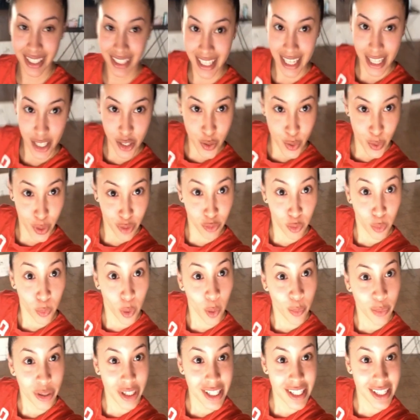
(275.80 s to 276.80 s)
Day 2 of
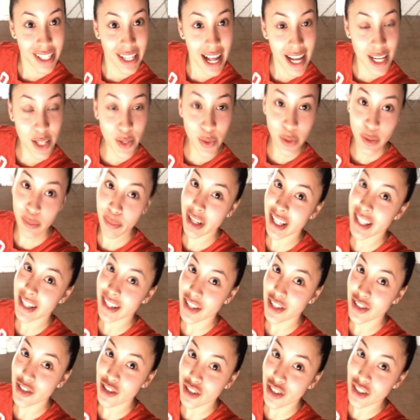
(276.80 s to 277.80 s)
aerobics class with my
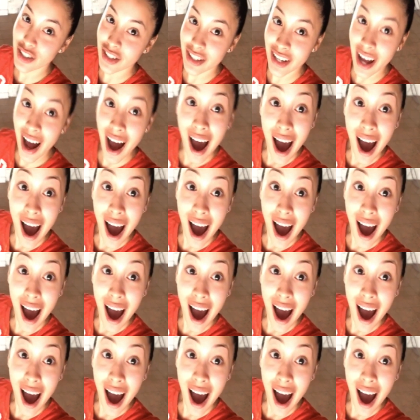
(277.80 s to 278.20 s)
sisters.